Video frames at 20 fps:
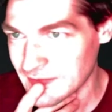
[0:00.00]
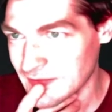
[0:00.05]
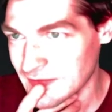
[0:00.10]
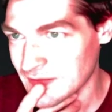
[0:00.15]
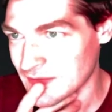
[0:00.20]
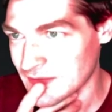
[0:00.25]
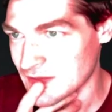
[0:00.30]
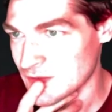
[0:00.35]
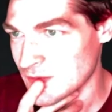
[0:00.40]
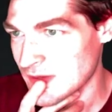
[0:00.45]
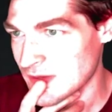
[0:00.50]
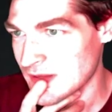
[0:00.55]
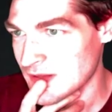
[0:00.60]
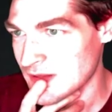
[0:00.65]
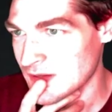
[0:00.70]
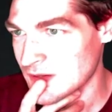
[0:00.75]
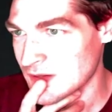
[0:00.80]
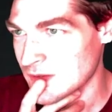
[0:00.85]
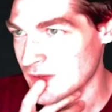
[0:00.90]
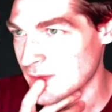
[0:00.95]
Do I
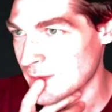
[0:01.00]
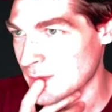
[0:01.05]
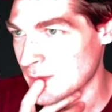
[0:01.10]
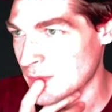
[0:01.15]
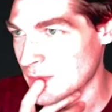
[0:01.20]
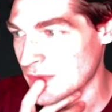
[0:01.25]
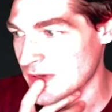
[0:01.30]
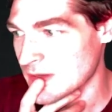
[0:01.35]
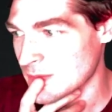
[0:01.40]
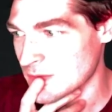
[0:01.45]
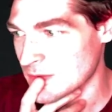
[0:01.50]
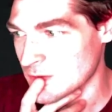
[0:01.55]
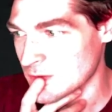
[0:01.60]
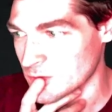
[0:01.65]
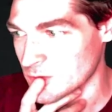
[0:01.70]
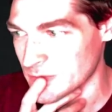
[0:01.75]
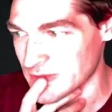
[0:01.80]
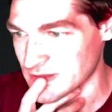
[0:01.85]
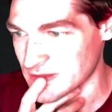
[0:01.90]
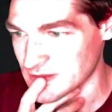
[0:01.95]
though? Breeding Pool would
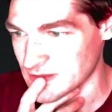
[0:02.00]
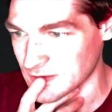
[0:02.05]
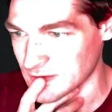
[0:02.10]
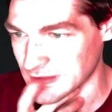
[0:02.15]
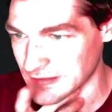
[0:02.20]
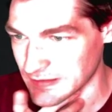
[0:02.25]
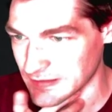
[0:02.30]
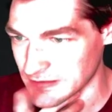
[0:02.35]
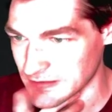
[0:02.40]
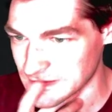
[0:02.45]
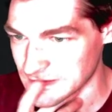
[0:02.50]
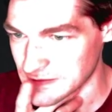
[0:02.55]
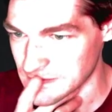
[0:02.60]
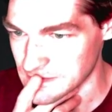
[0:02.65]
be so nice.